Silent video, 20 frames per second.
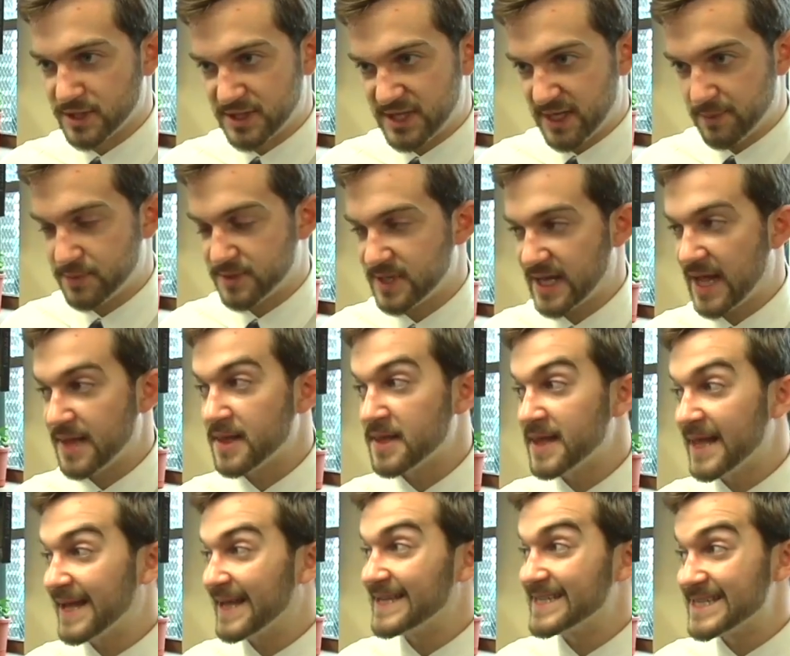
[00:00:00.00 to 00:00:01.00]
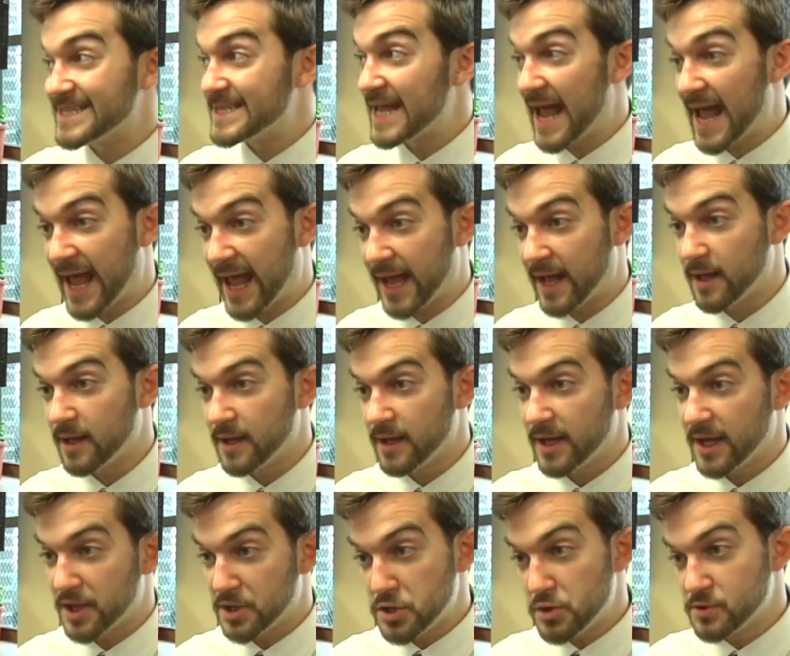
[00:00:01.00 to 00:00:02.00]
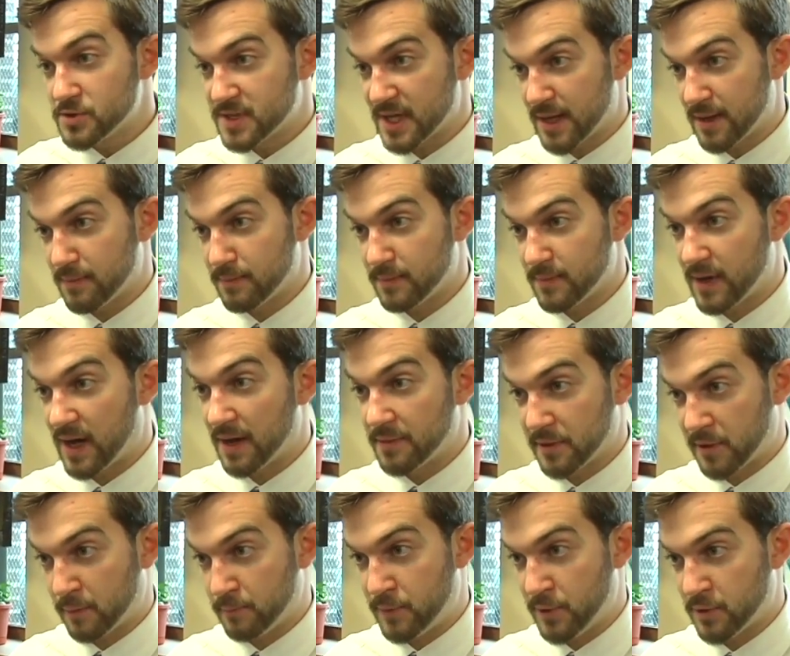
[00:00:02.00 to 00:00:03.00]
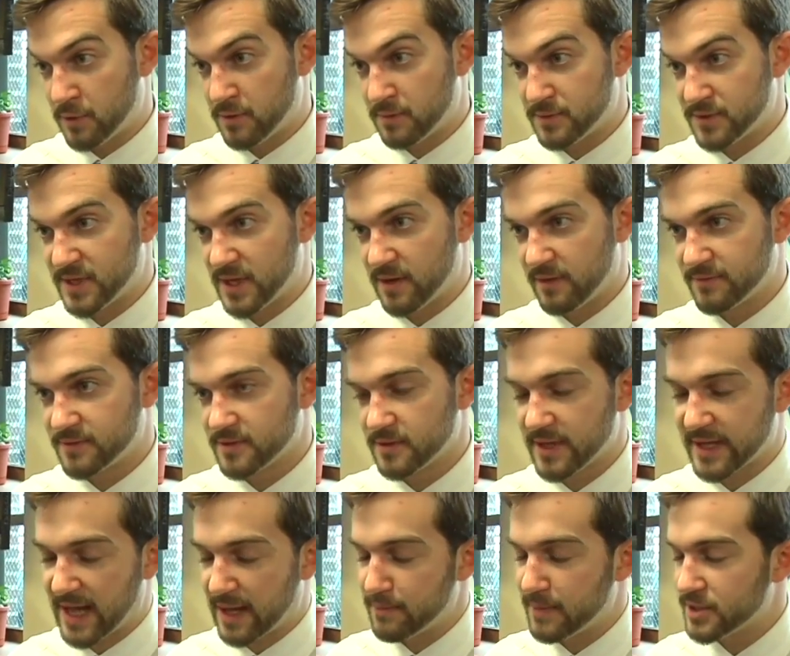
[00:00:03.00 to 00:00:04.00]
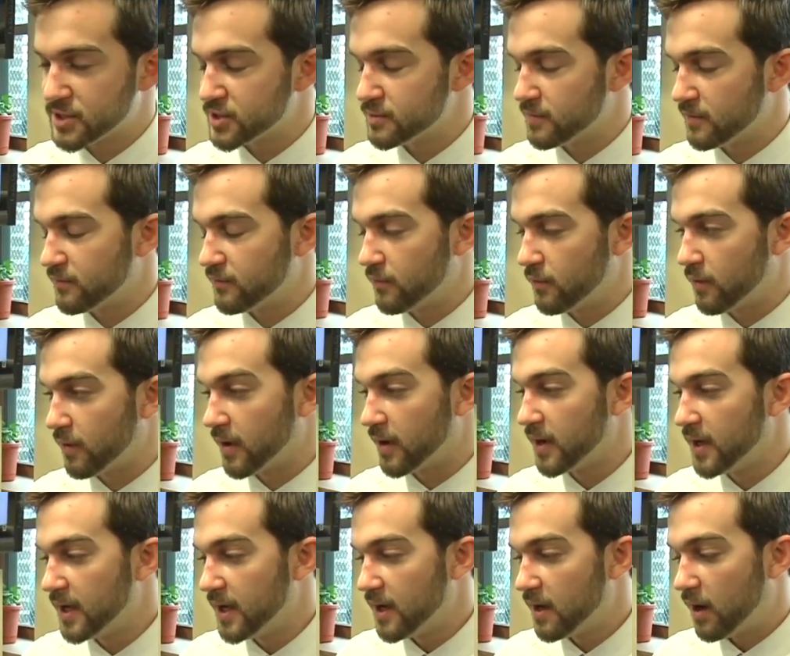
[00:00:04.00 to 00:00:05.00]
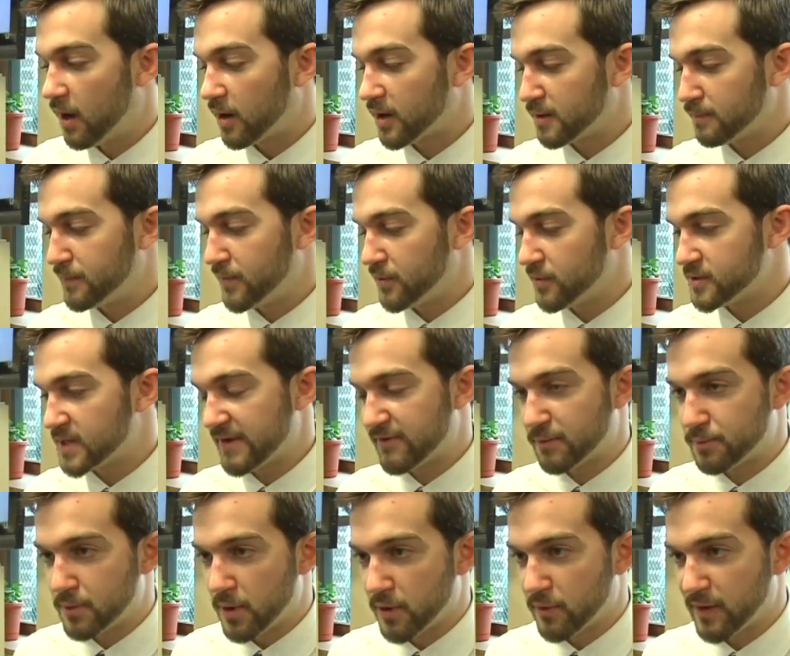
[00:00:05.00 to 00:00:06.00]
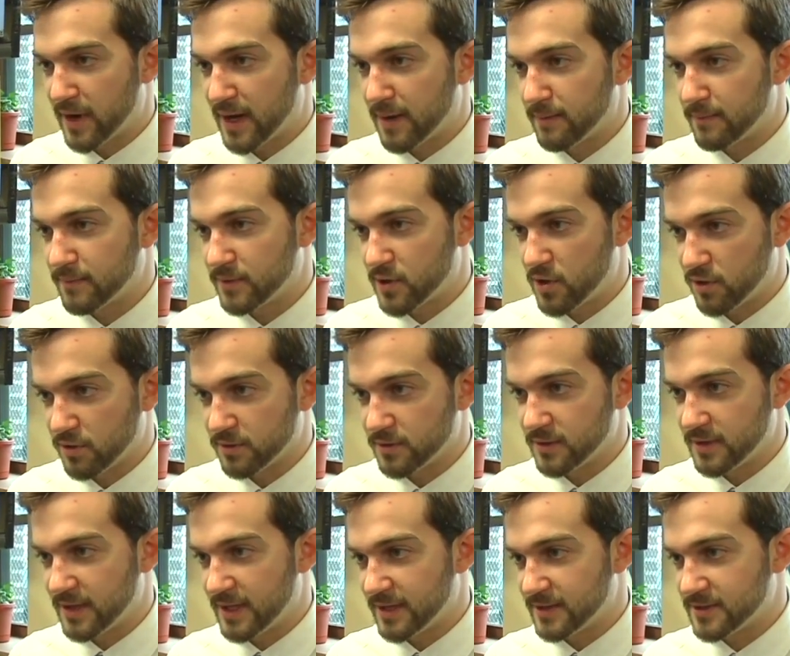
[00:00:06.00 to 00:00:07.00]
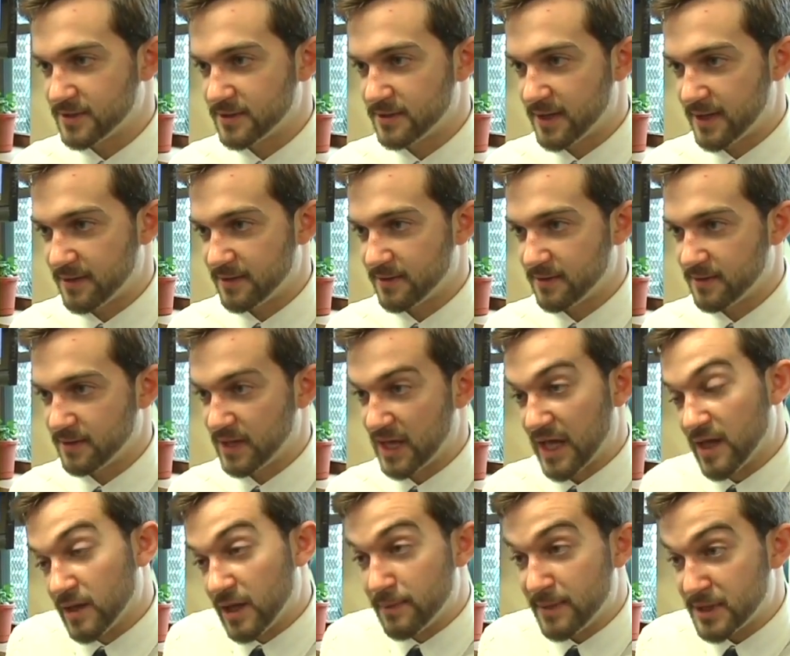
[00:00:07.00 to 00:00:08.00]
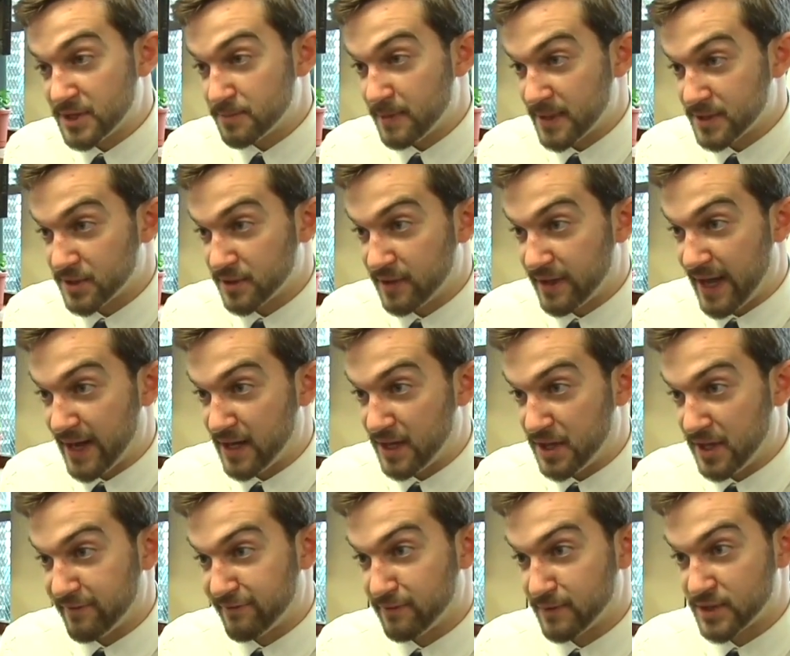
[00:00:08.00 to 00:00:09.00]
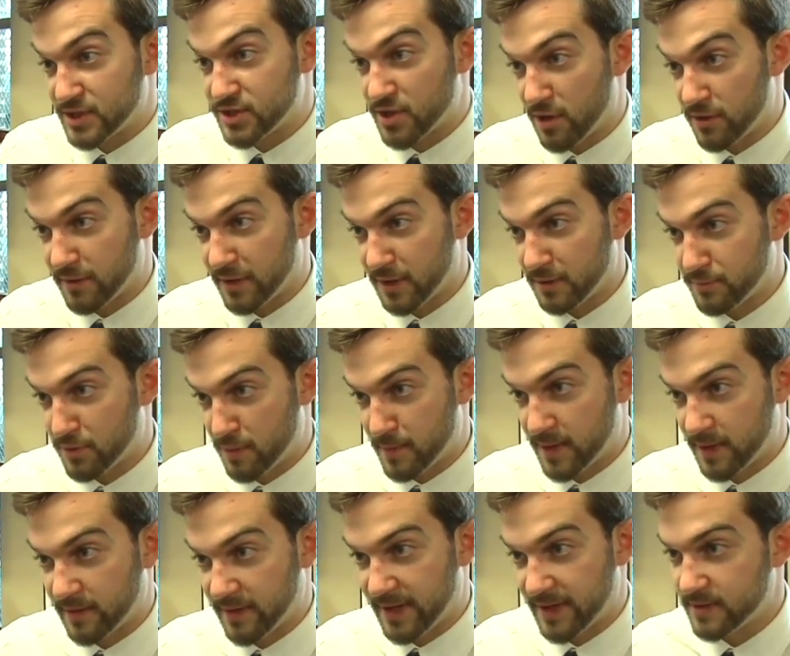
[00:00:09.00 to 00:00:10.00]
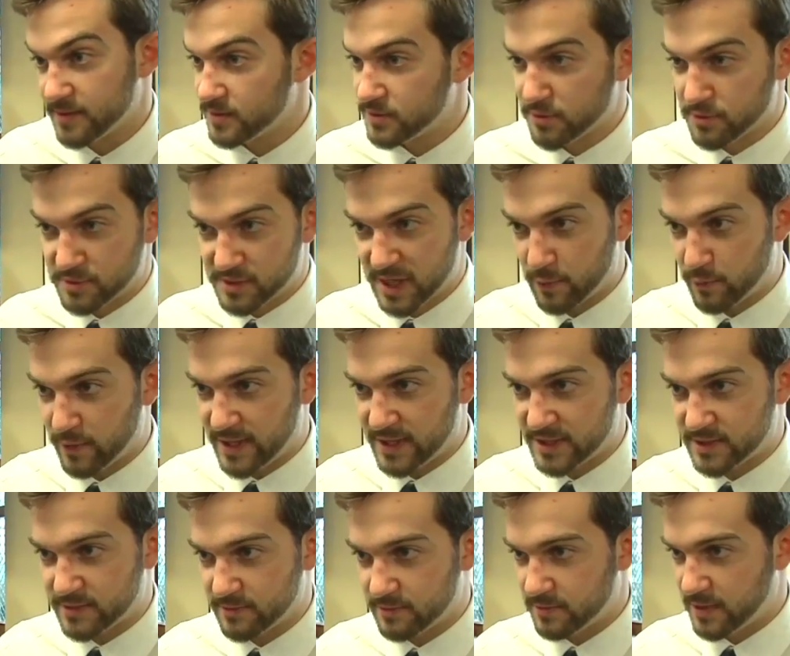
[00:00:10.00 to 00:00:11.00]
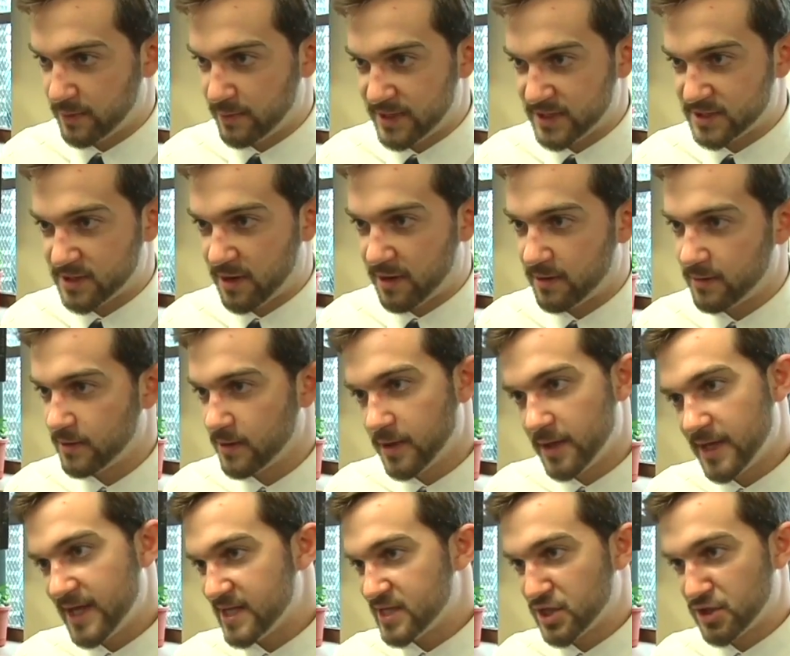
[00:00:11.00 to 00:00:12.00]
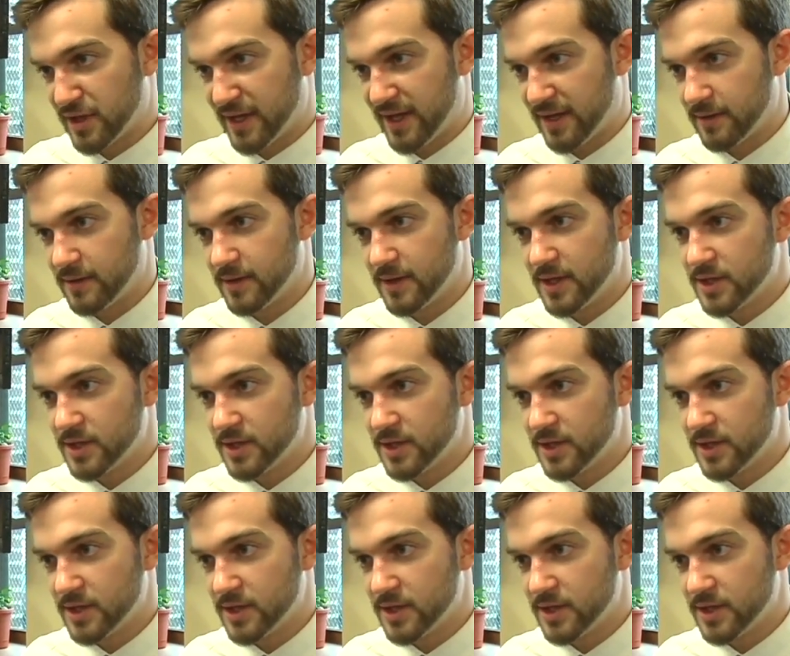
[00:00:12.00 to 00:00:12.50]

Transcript: and tips, and then they can stay and use them on the computer themselves. Like I mentioned before, our computers have a program that limits basically anything from installing permanently. As soon restart, it's clean.